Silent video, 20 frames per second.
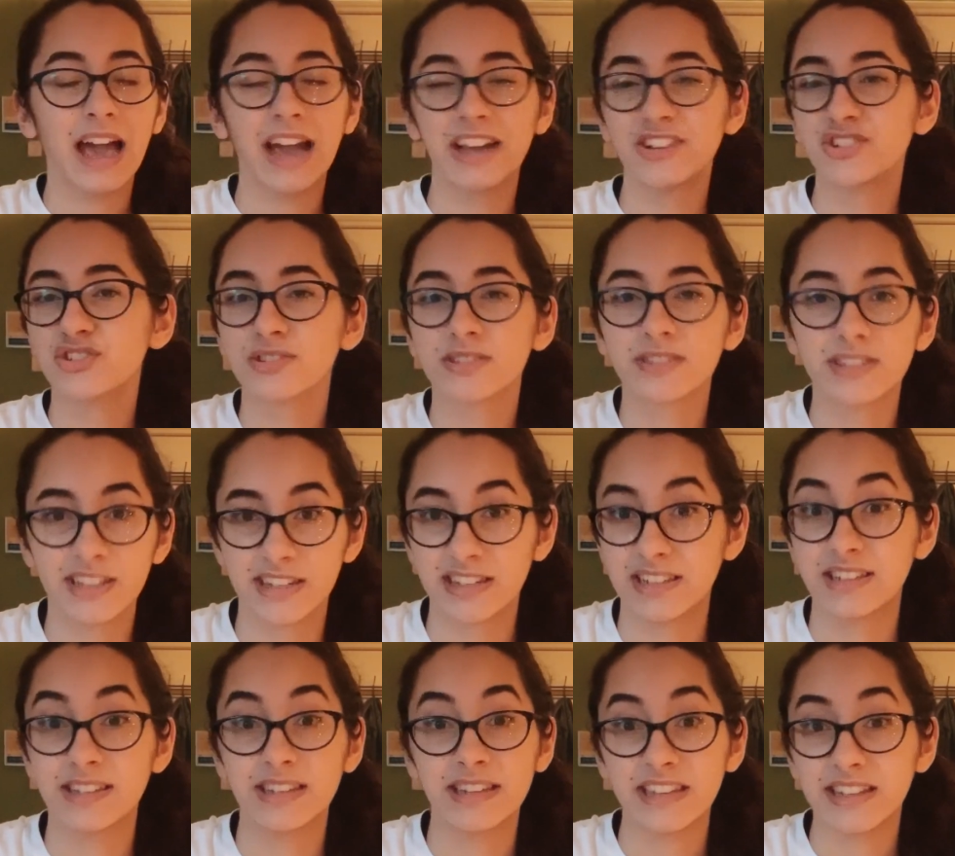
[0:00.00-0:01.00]
I just
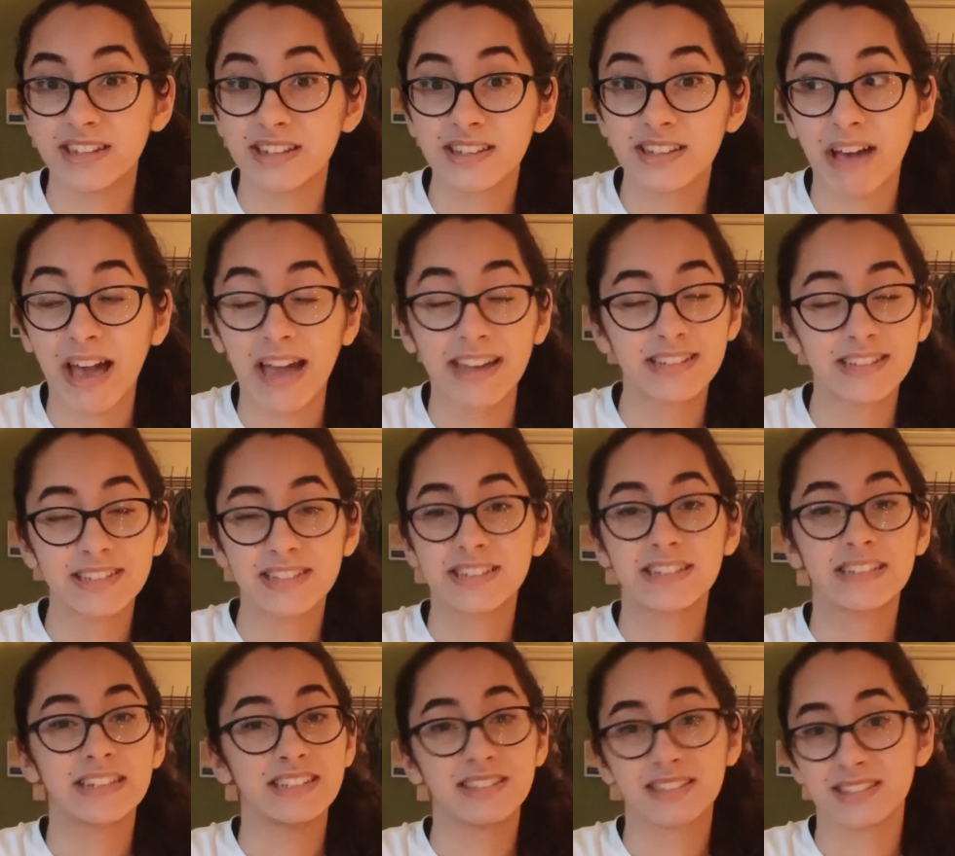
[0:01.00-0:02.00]
didn't need it. I
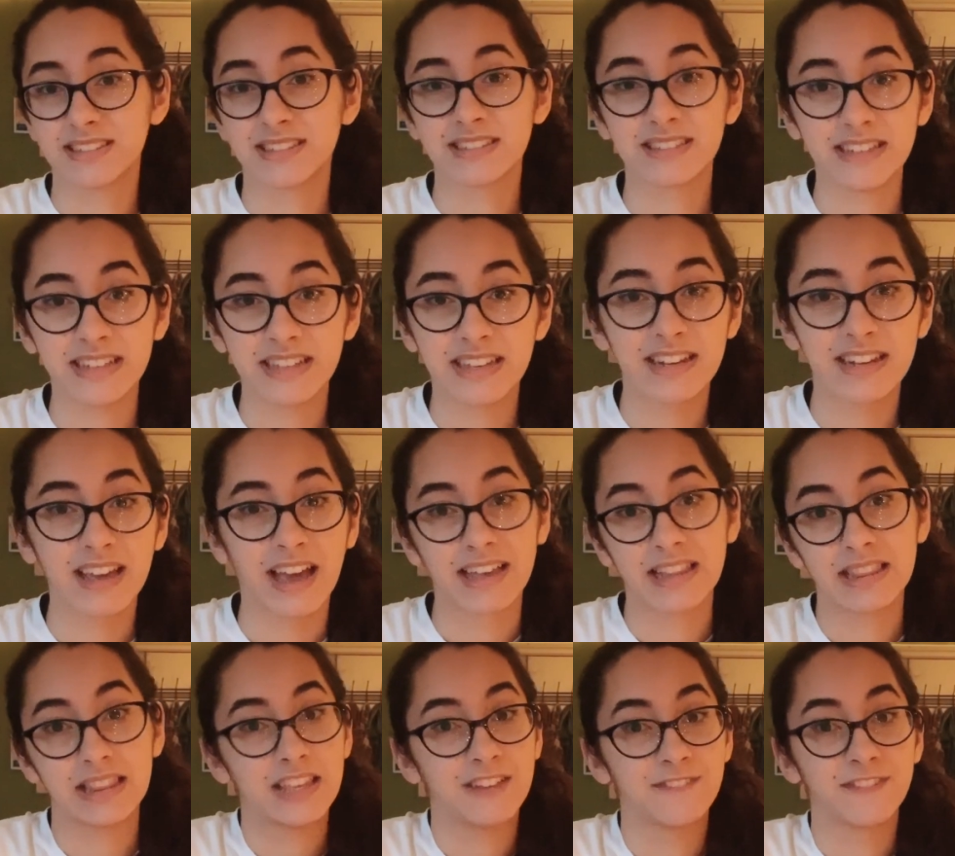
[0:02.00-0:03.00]
didn't need to see it. I
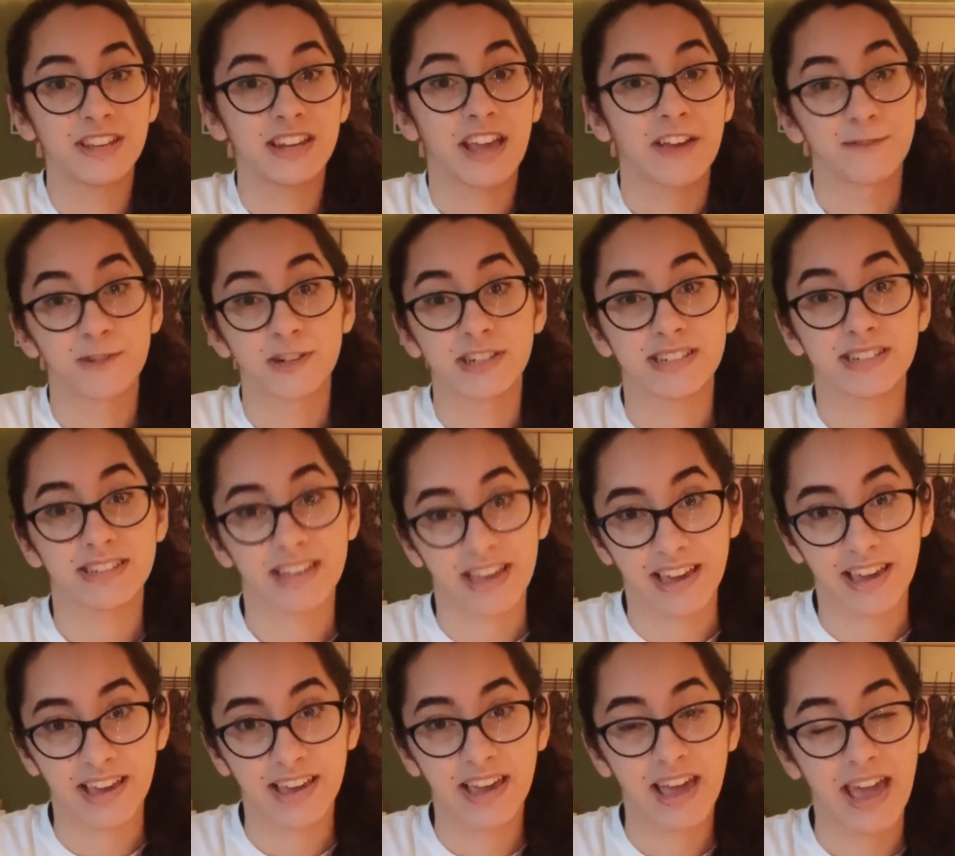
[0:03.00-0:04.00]
live it every
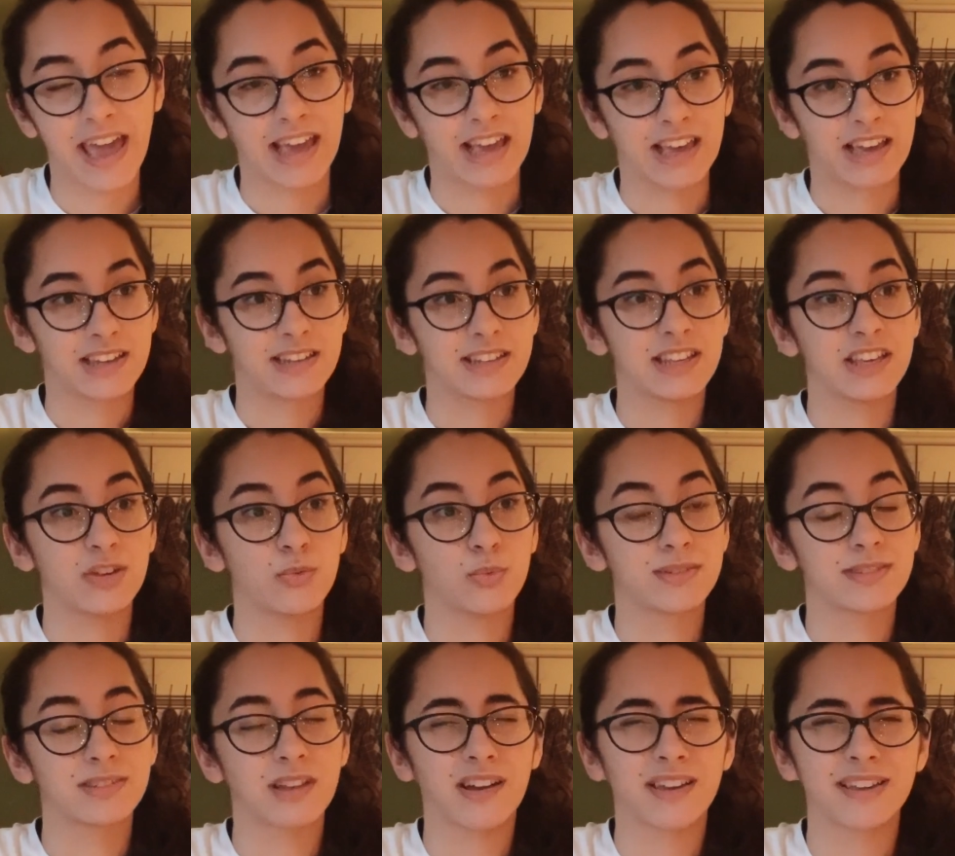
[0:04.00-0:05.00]
day, and it
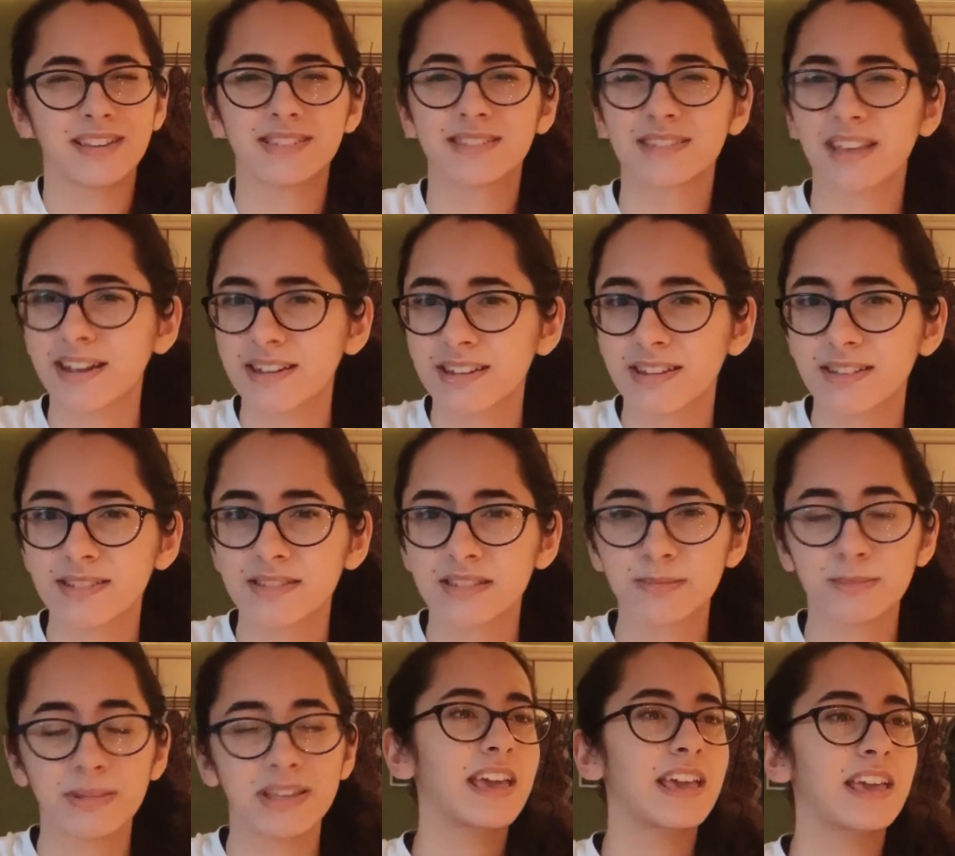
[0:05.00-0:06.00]
was not exciting to
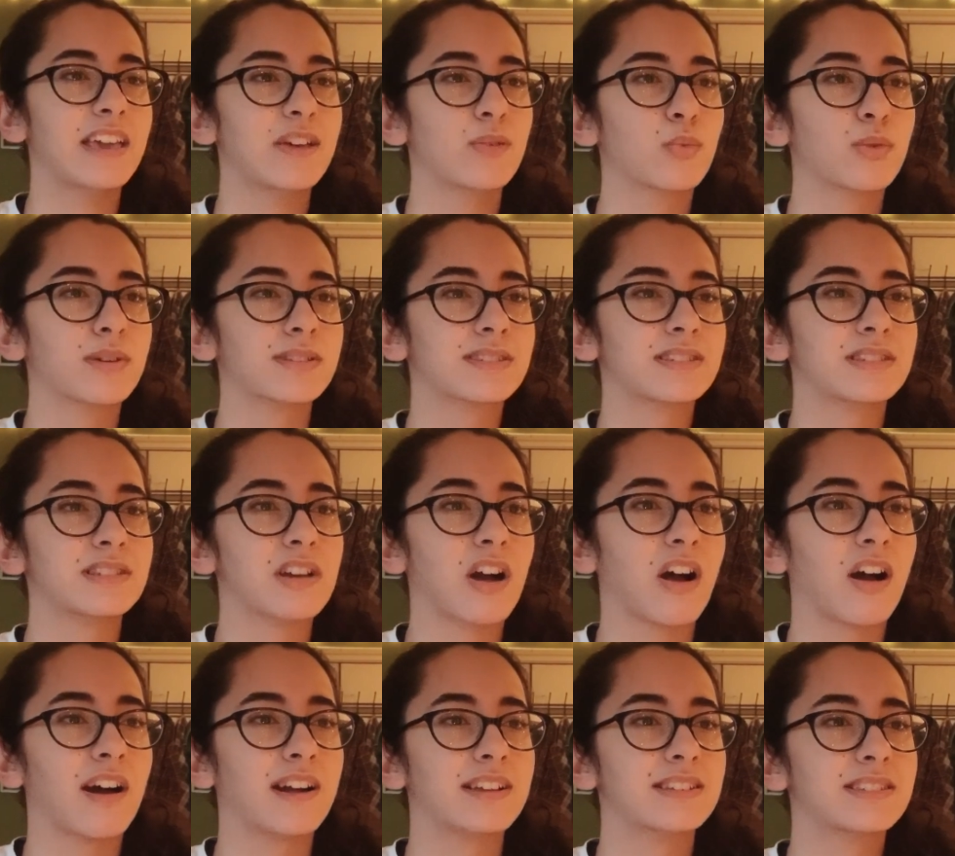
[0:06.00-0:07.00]
me. It was
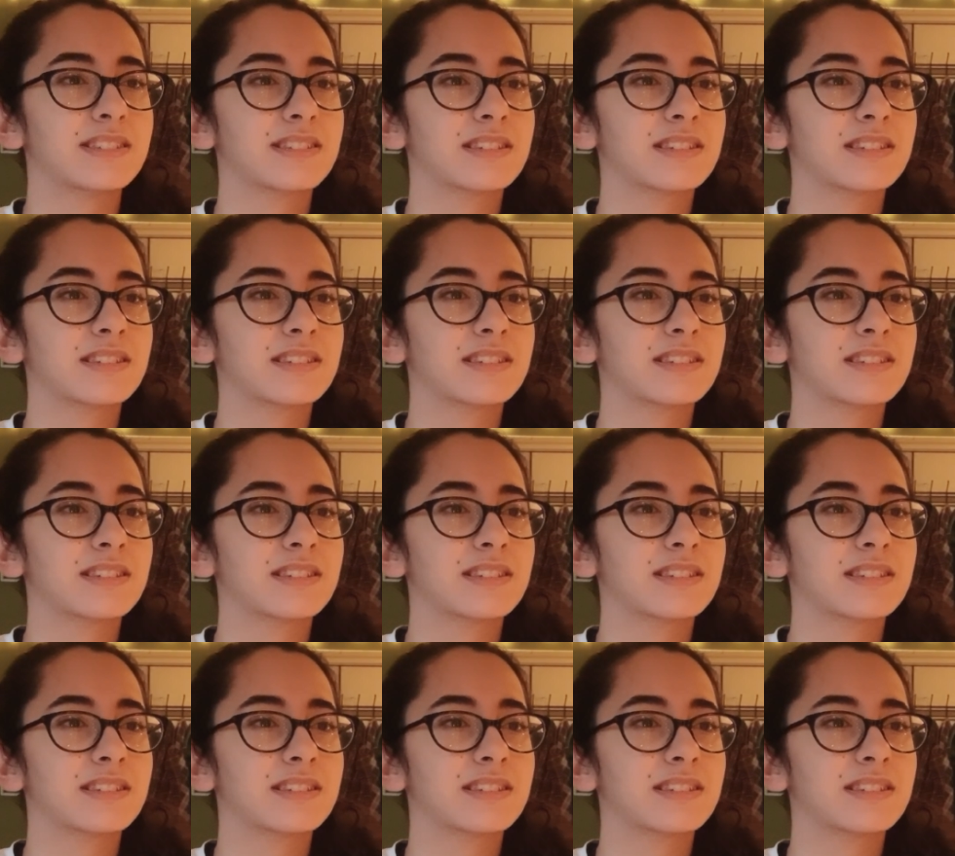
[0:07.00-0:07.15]
not